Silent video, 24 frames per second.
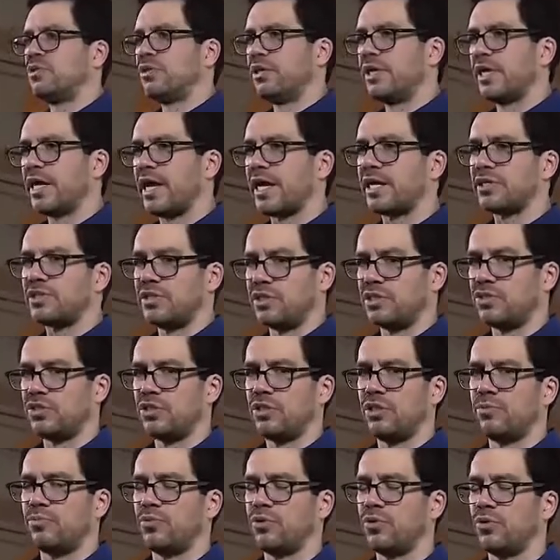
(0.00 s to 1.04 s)
when you get access
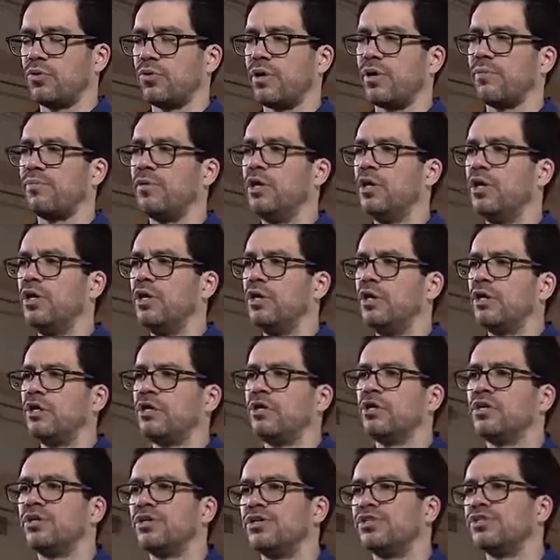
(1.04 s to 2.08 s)
to the program.
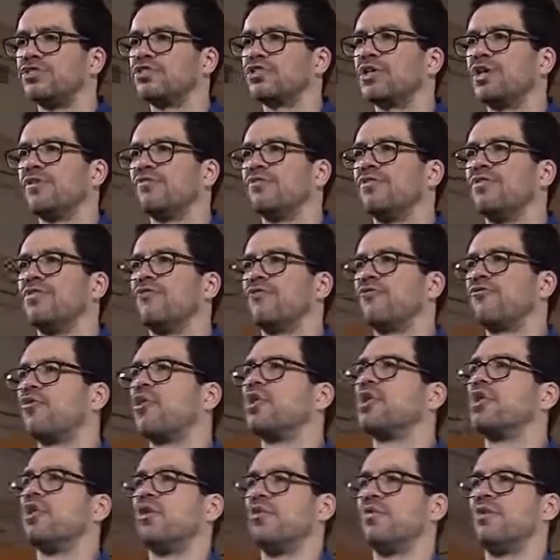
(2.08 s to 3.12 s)
You're going to discover the
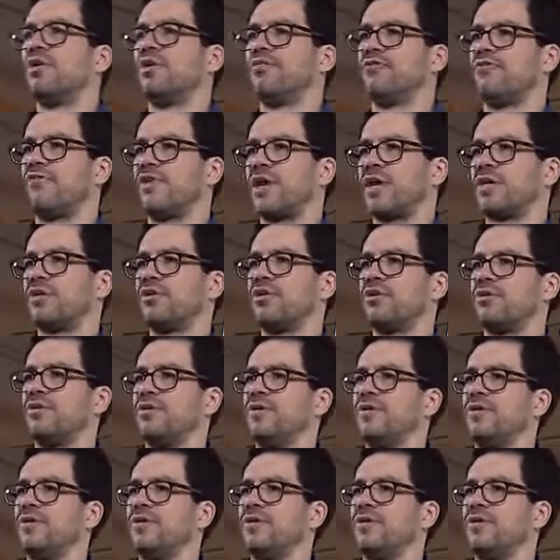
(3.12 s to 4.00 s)
front-loading factor.